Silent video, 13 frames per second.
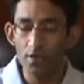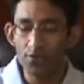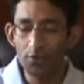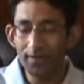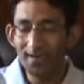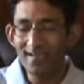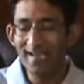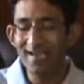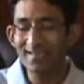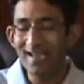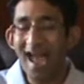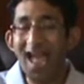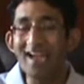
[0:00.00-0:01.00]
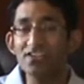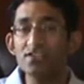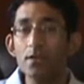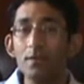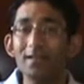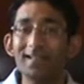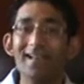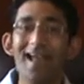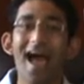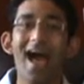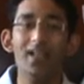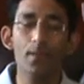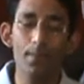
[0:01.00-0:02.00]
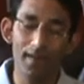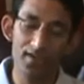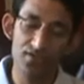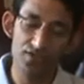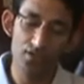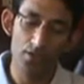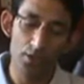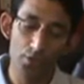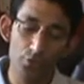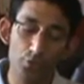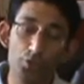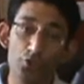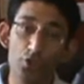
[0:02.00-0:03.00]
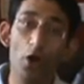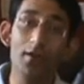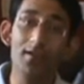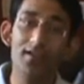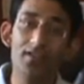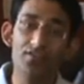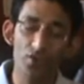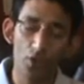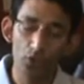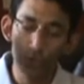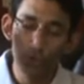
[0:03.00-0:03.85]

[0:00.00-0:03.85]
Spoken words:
you can get actionable data elements to shortlist